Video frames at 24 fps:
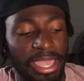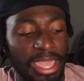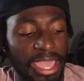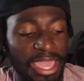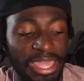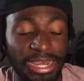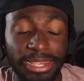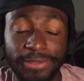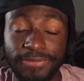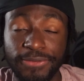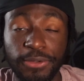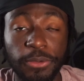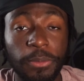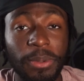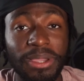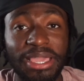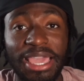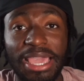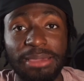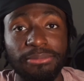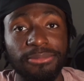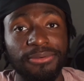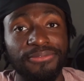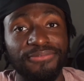And if you
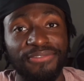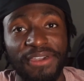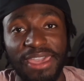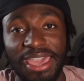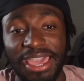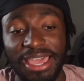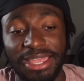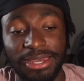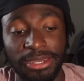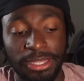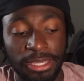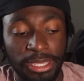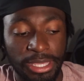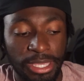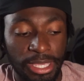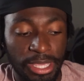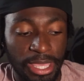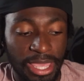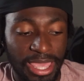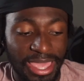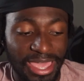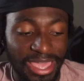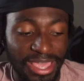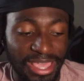became a fan
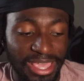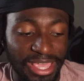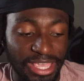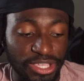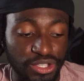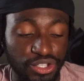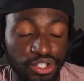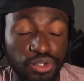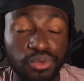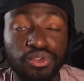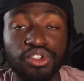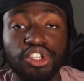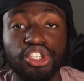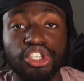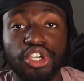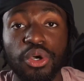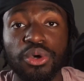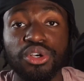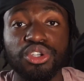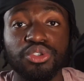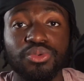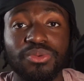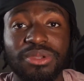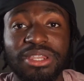as soon as
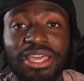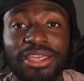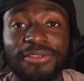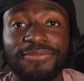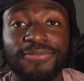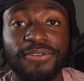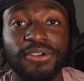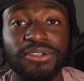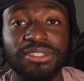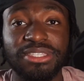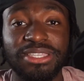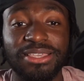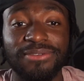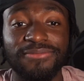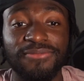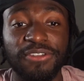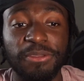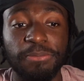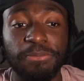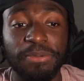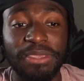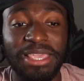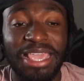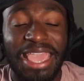Jokic won that first
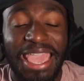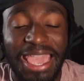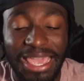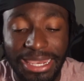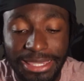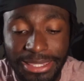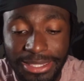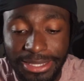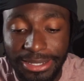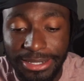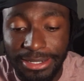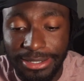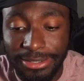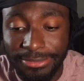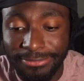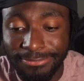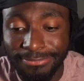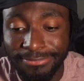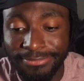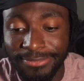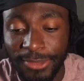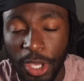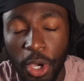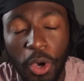MVP, hey, look,
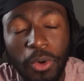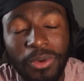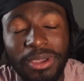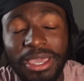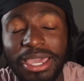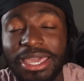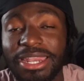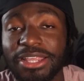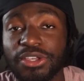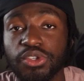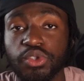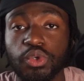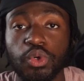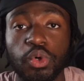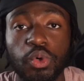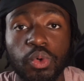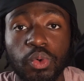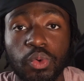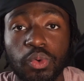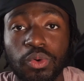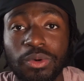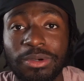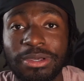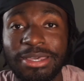okay, that's
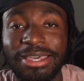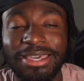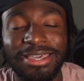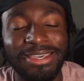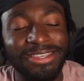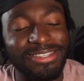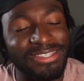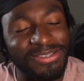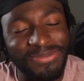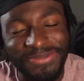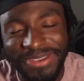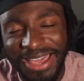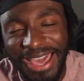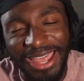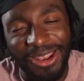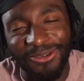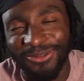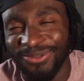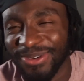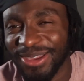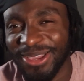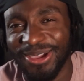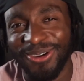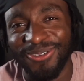cool. You're not a
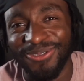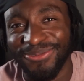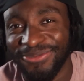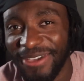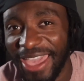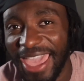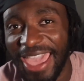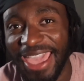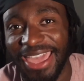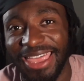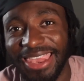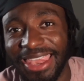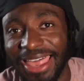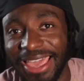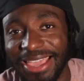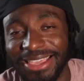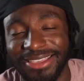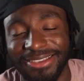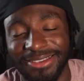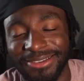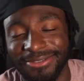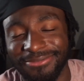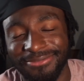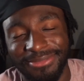real fan.
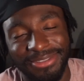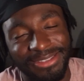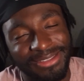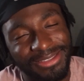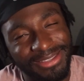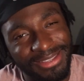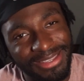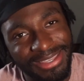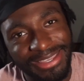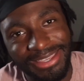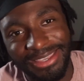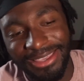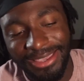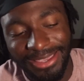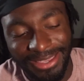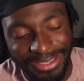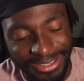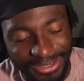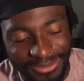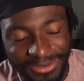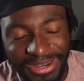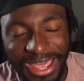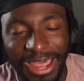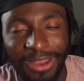Like,
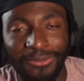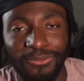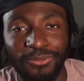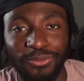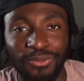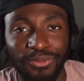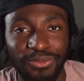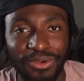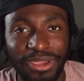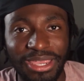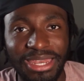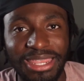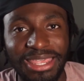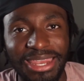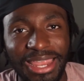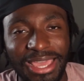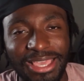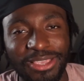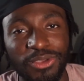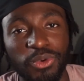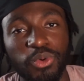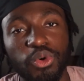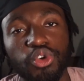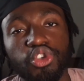you're not really,
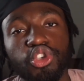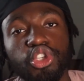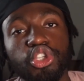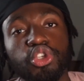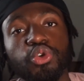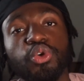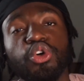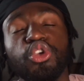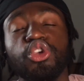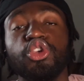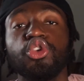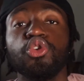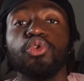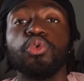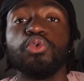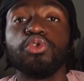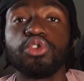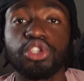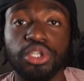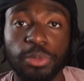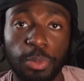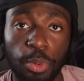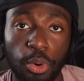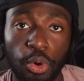like, you a new
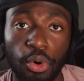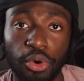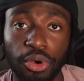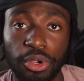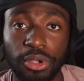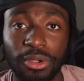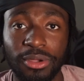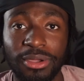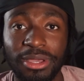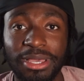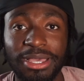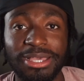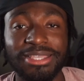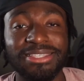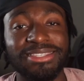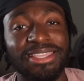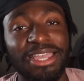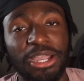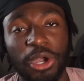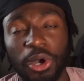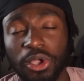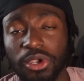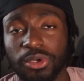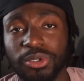supporter. It's
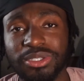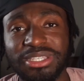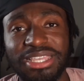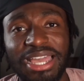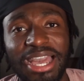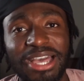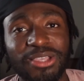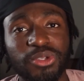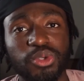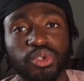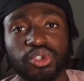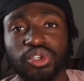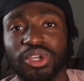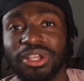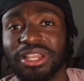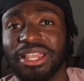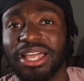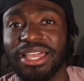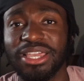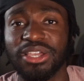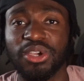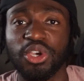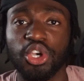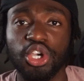like all those guys who started
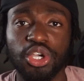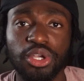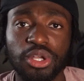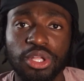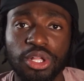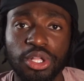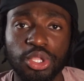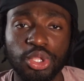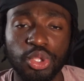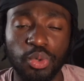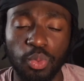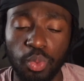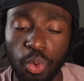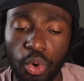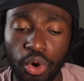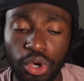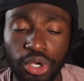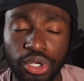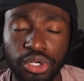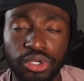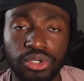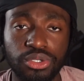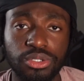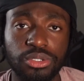liking the
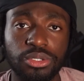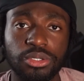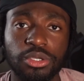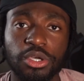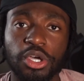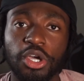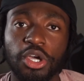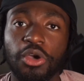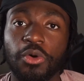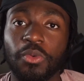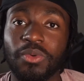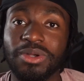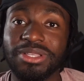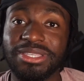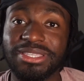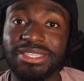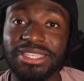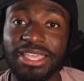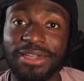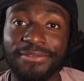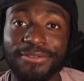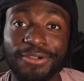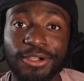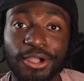Warriors when
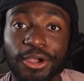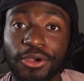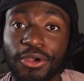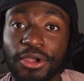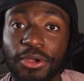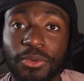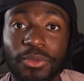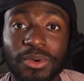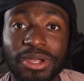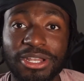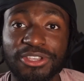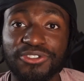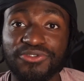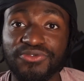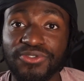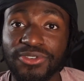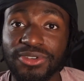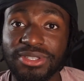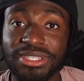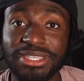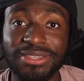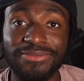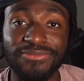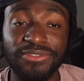Steph Curry won his
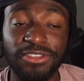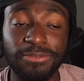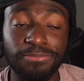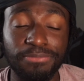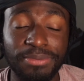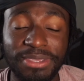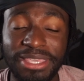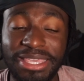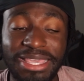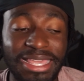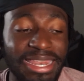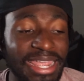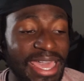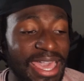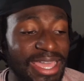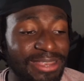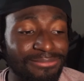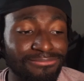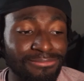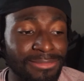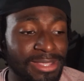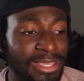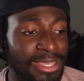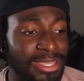first MVP and had
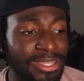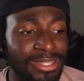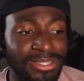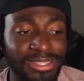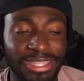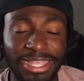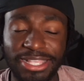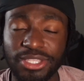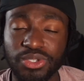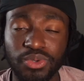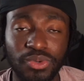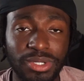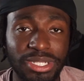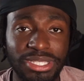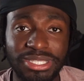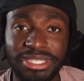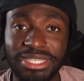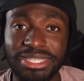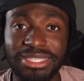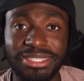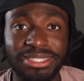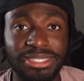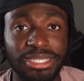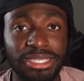that
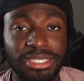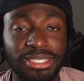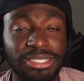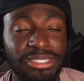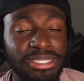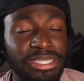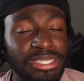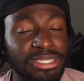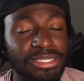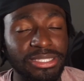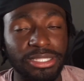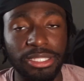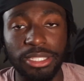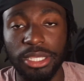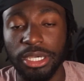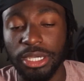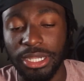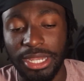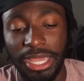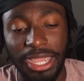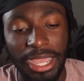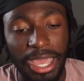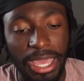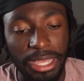2016 season. Look,
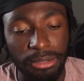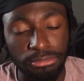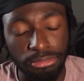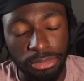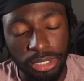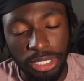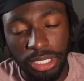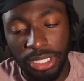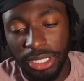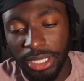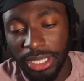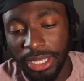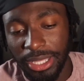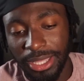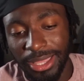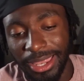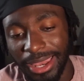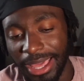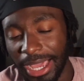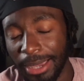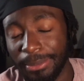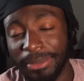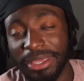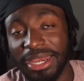like,
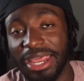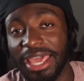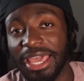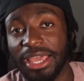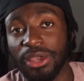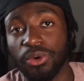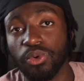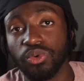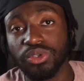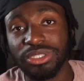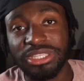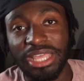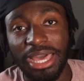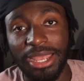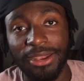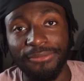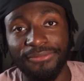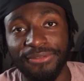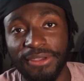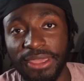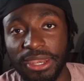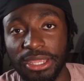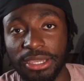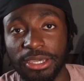I mean, hey, who's not a
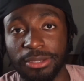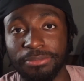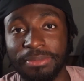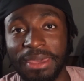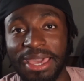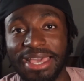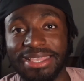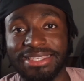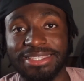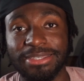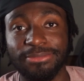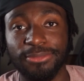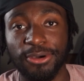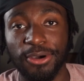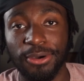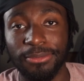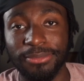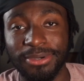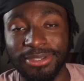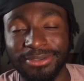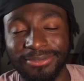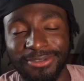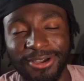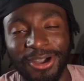fan of good basketball?
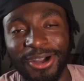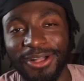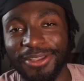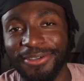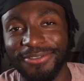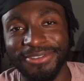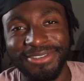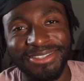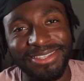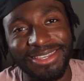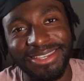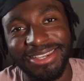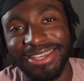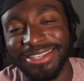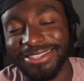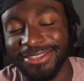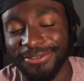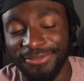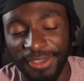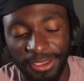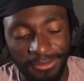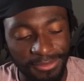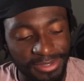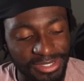But all of a sudden, that's
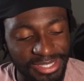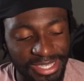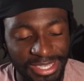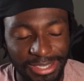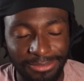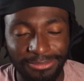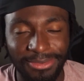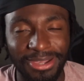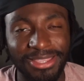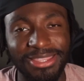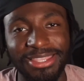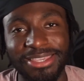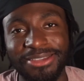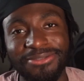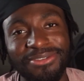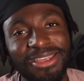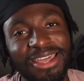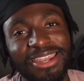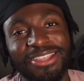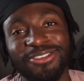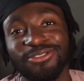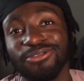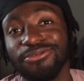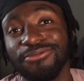your favorite team, brother. You're
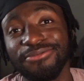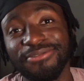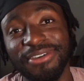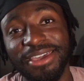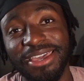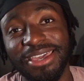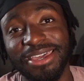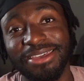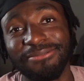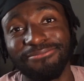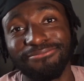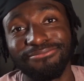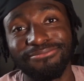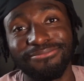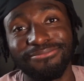not a true fan.